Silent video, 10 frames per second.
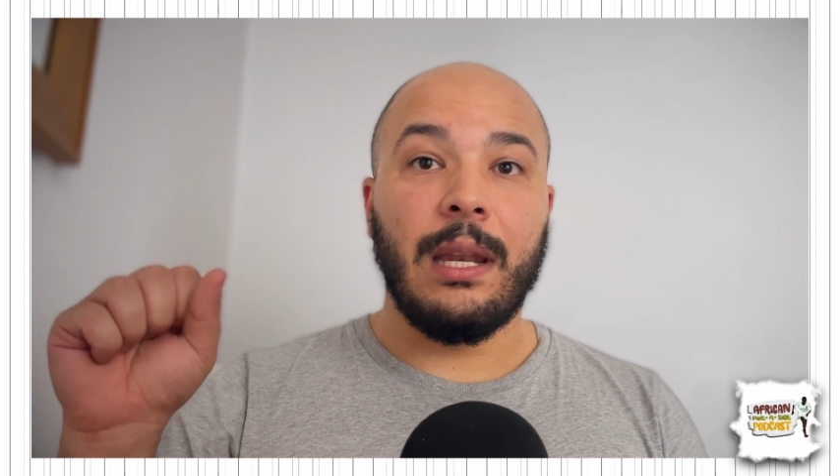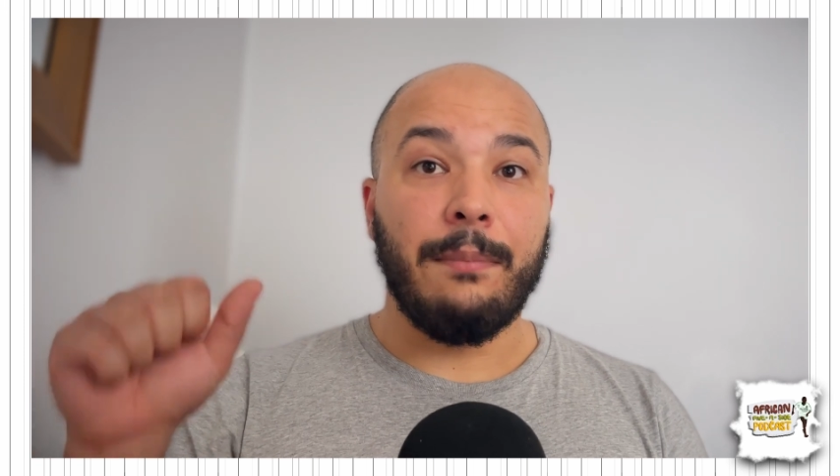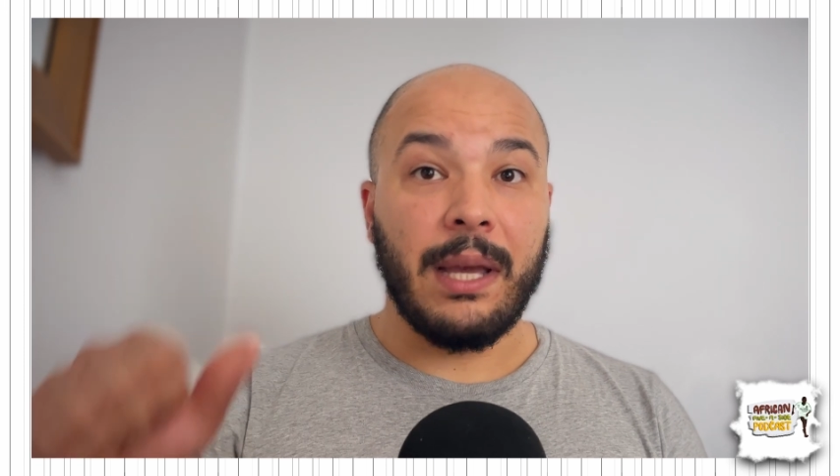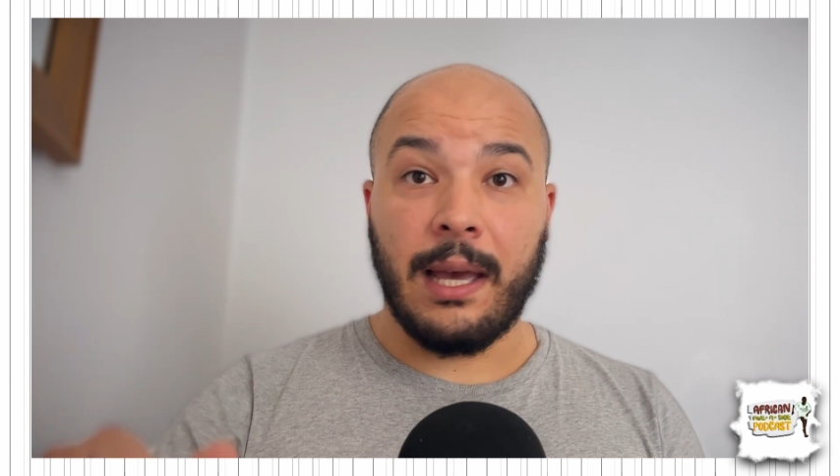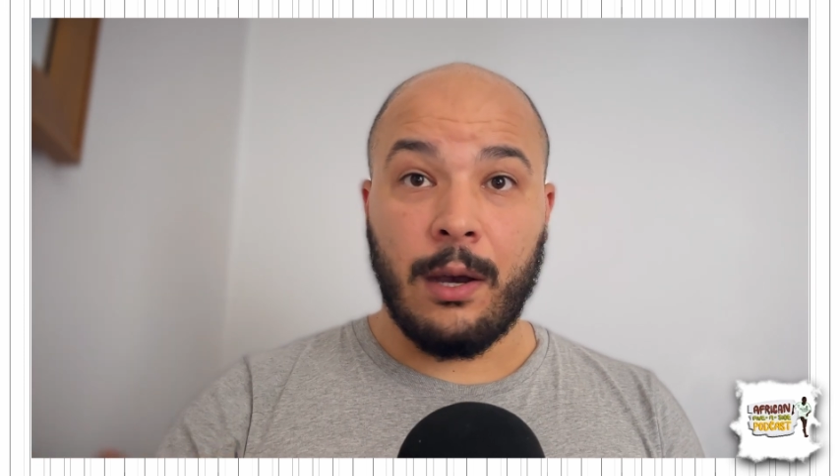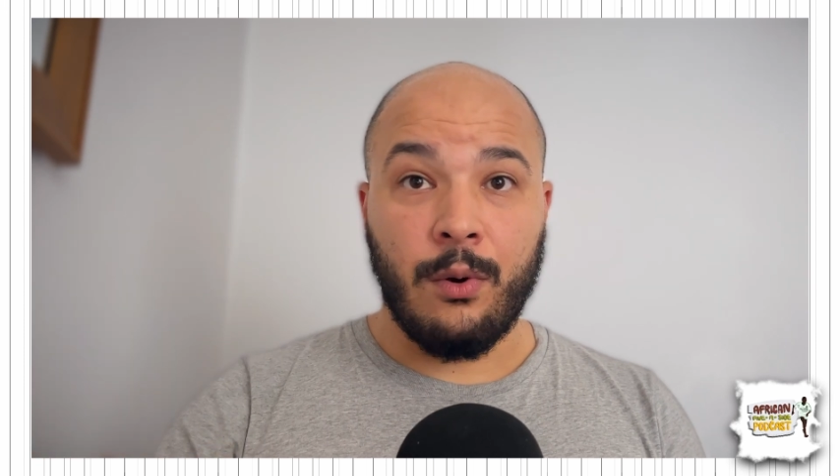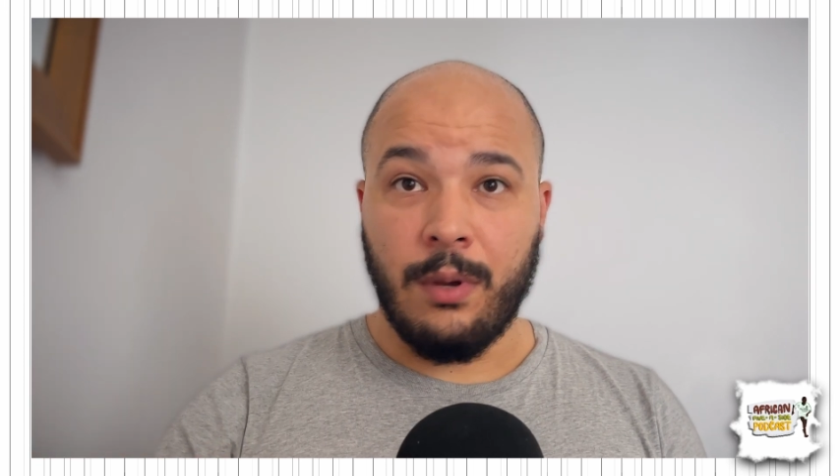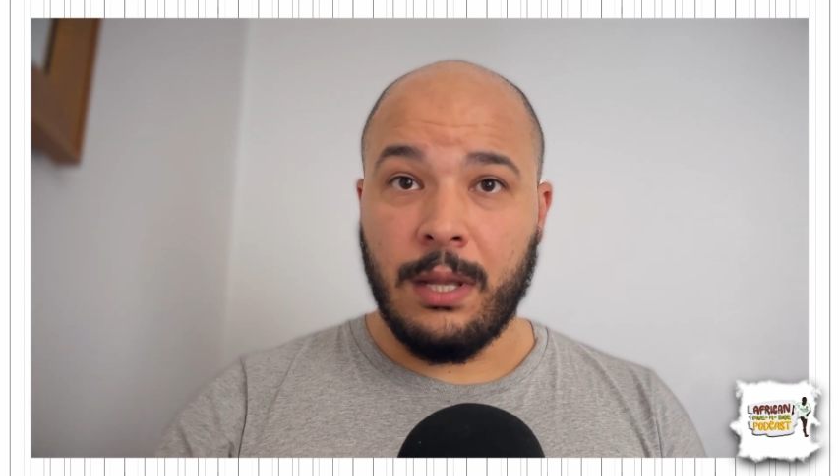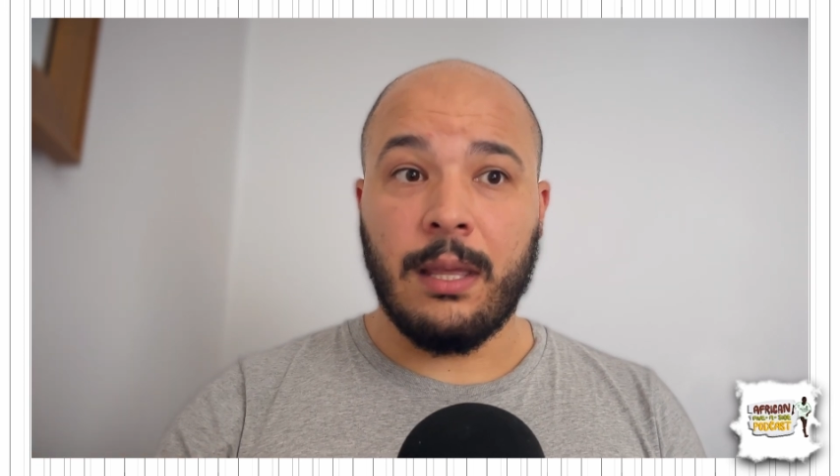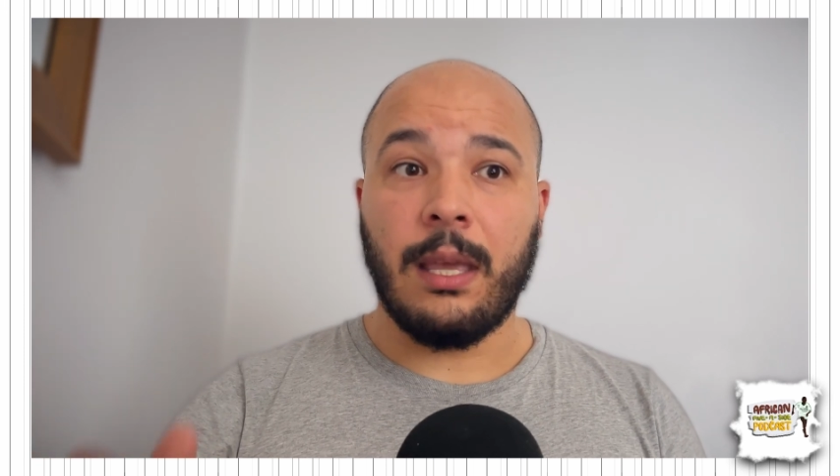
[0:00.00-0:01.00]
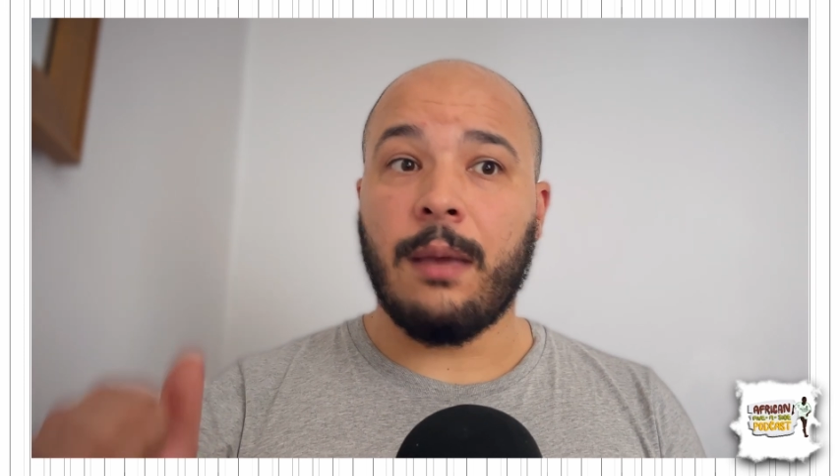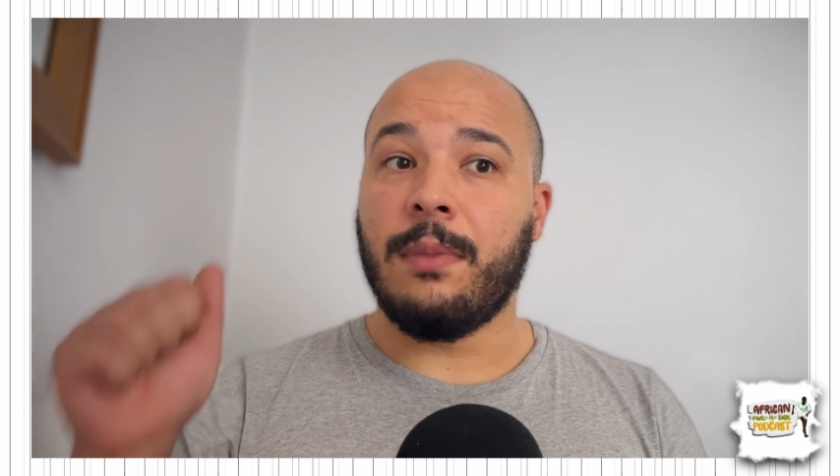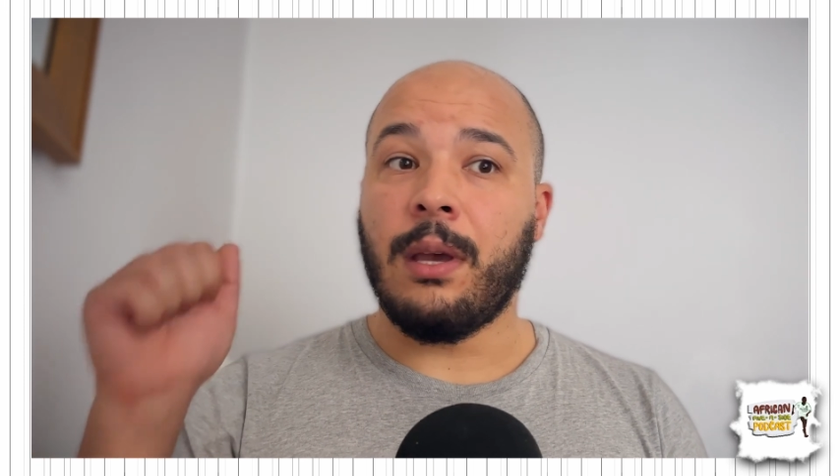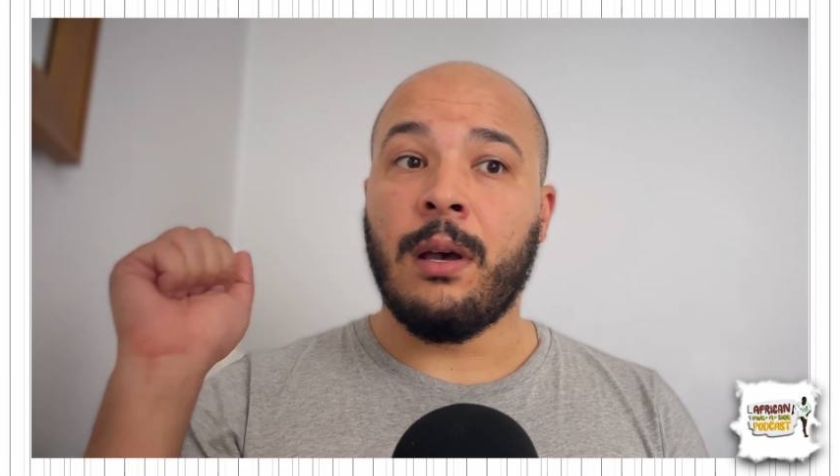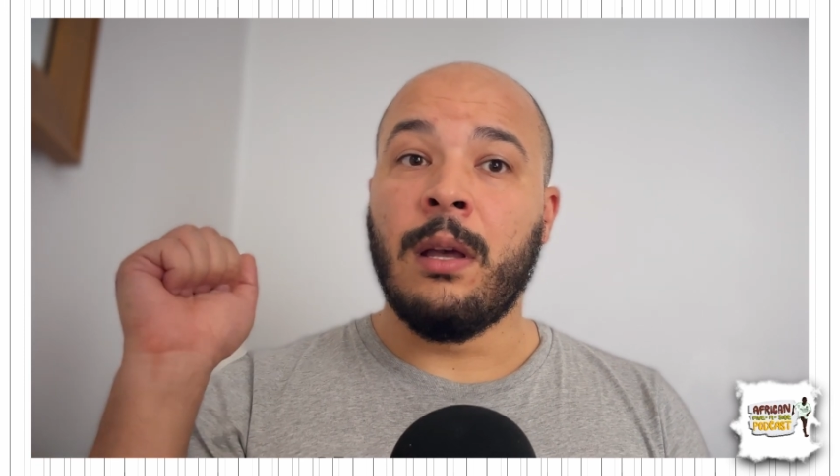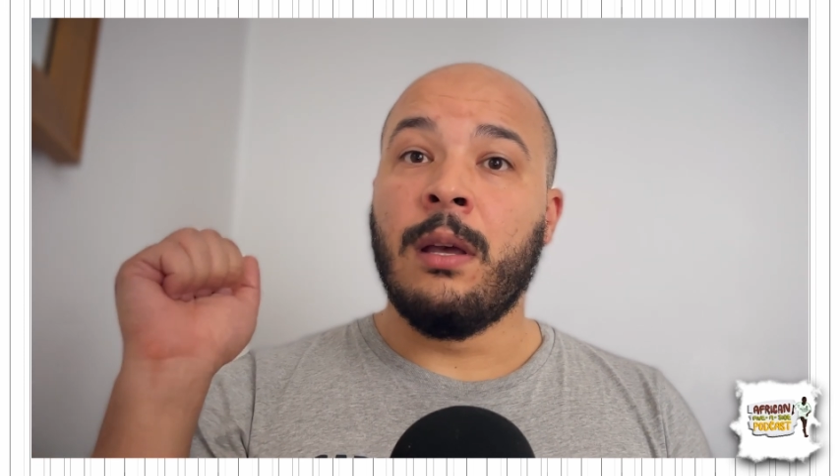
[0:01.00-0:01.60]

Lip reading: in Bakau in the Gambia.